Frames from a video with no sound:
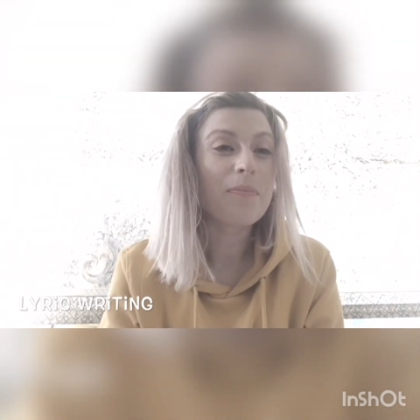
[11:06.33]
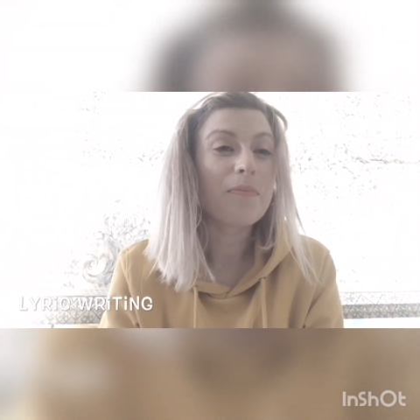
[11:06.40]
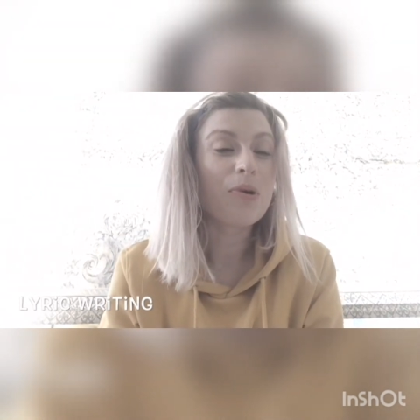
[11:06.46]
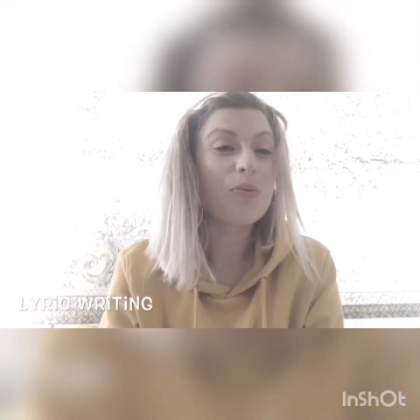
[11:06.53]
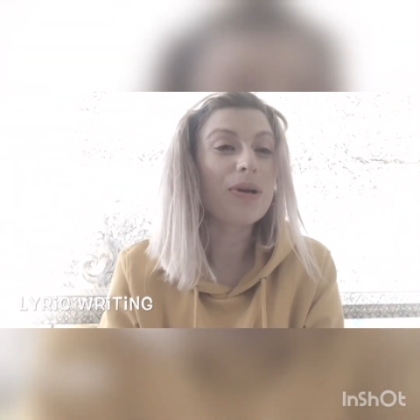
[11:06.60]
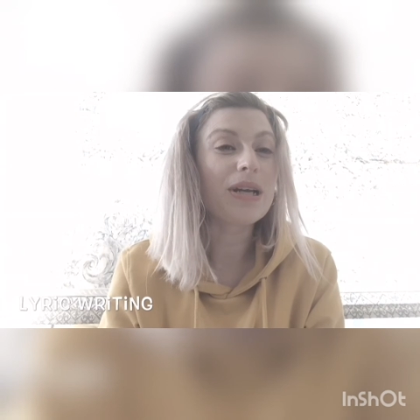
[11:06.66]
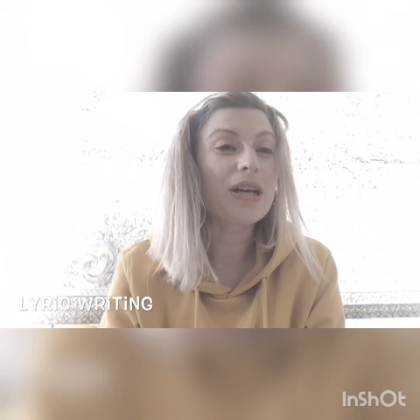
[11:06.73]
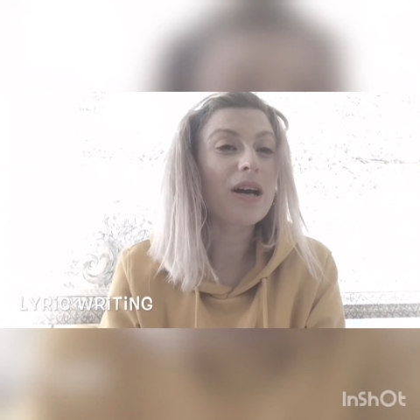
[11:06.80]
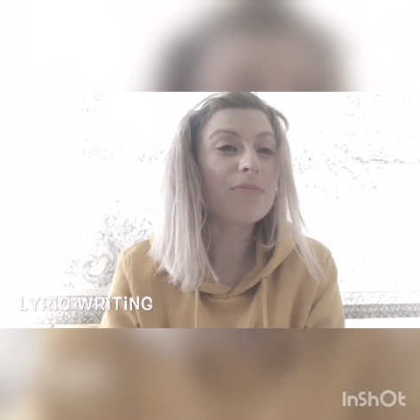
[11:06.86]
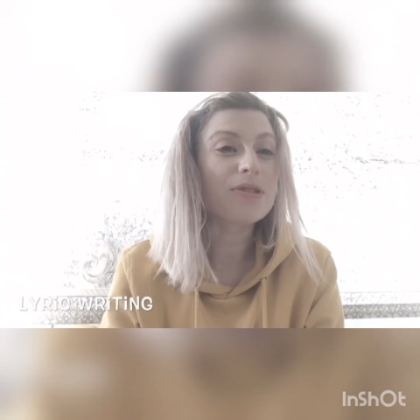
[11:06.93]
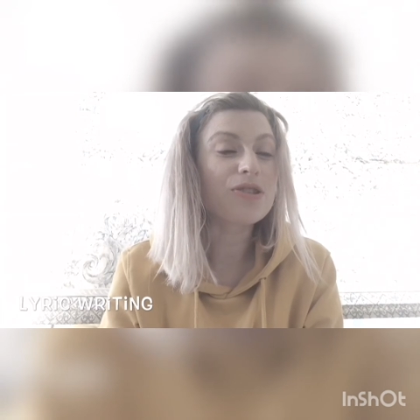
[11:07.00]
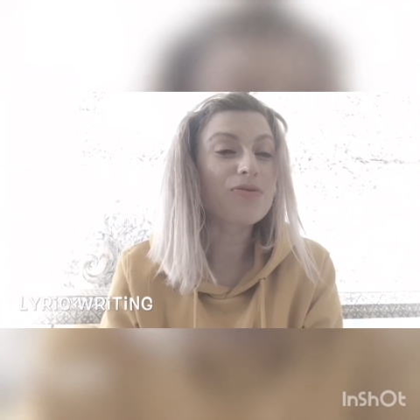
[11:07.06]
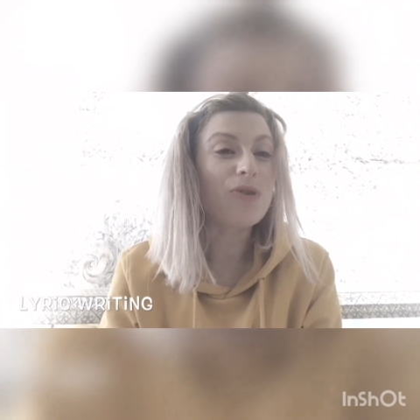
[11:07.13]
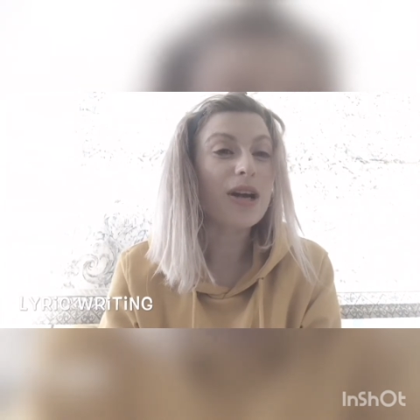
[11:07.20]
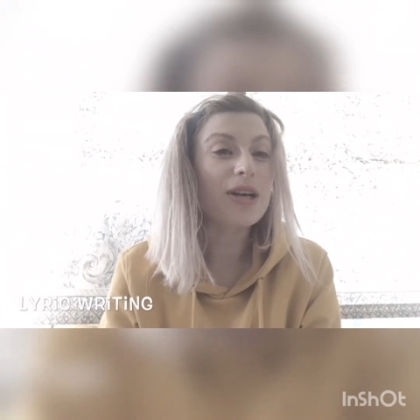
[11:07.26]
but when it comes
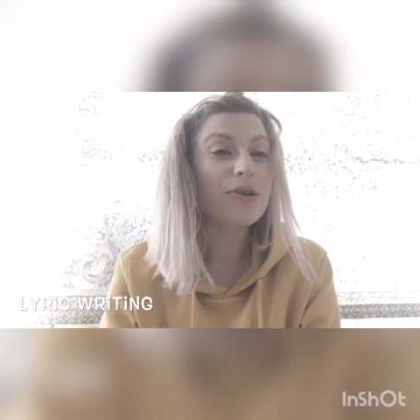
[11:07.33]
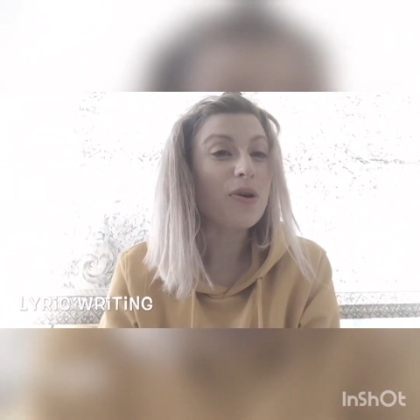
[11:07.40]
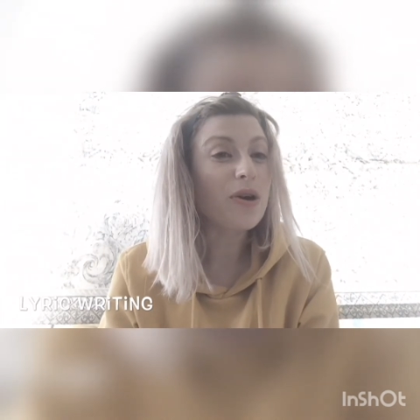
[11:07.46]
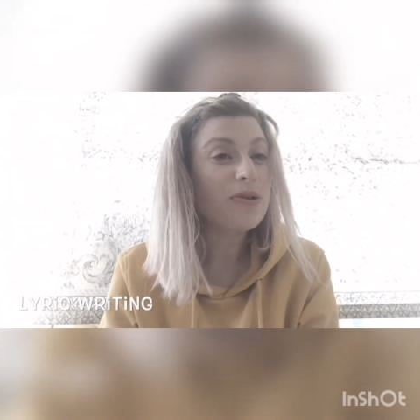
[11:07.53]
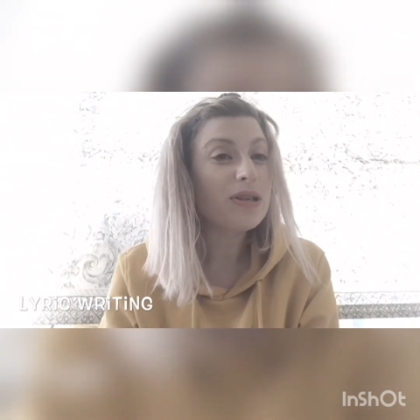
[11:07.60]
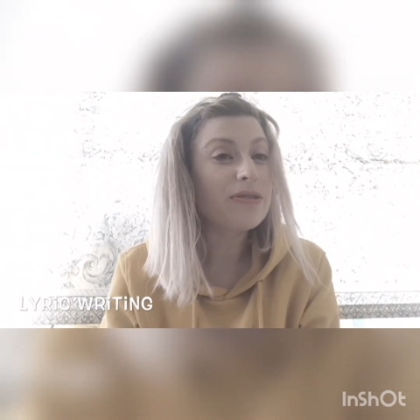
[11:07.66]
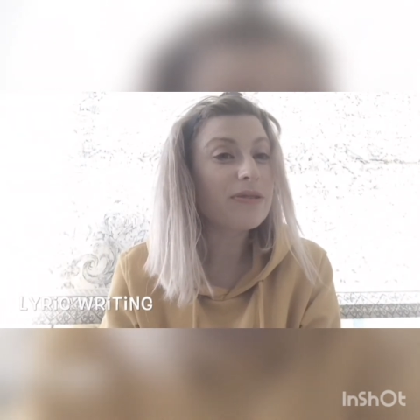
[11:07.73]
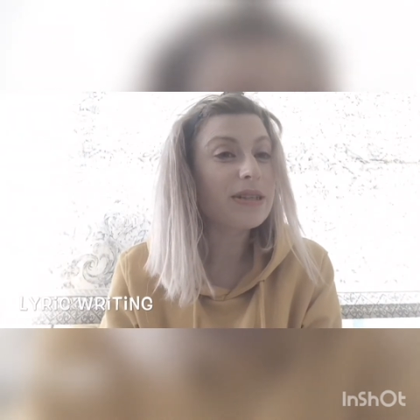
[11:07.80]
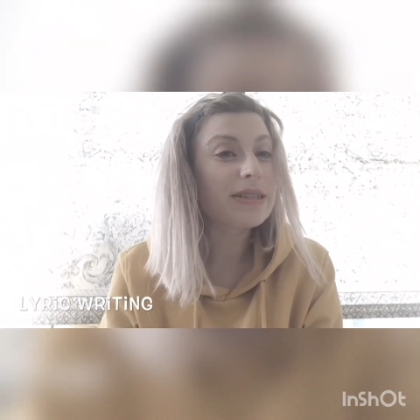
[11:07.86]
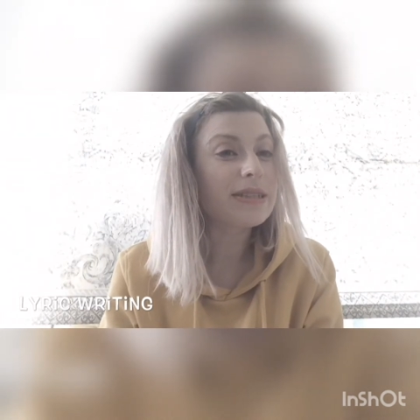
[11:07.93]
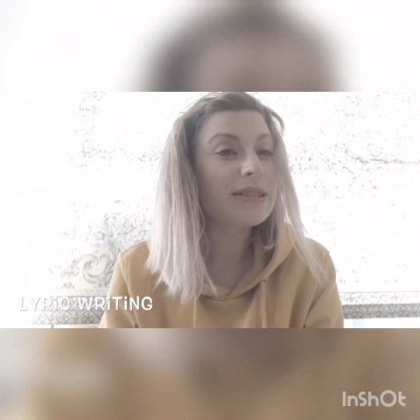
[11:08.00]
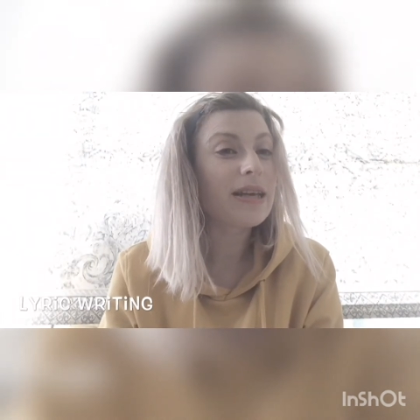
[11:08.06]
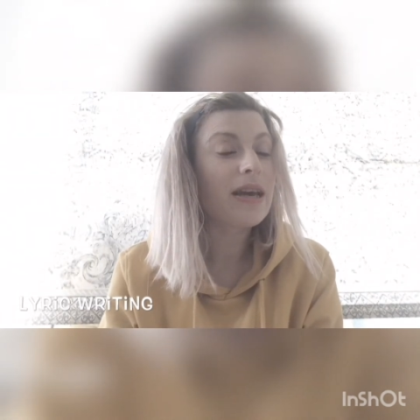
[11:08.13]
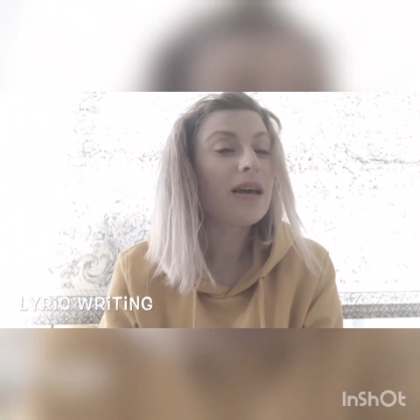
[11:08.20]
to writing your own lyrics